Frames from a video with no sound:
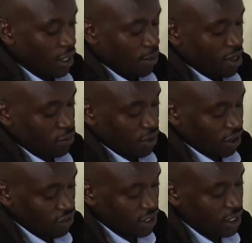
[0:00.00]

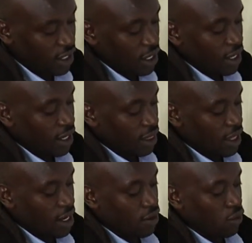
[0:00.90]
multiplication.
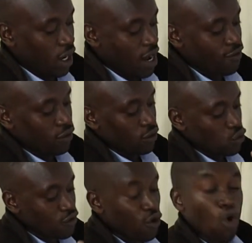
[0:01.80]
Then you can have
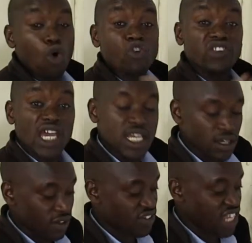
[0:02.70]
looking for cosine,
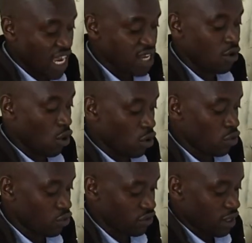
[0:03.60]
sine, all
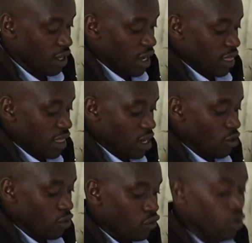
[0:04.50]
those. Then
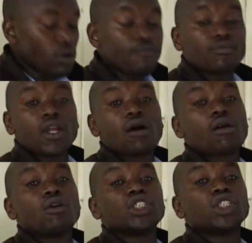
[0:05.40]
also
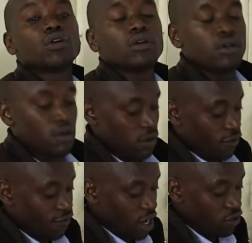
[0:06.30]
logical
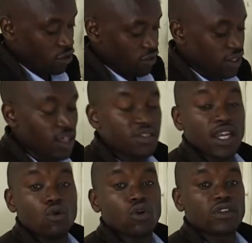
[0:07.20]
functions, things
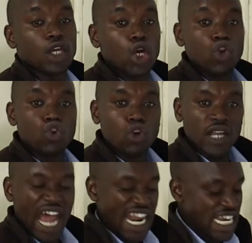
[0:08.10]
like what?
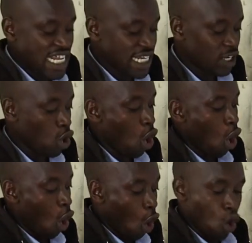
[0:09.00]
Nanding,
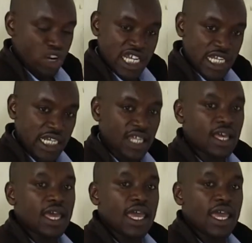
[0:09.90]
oring,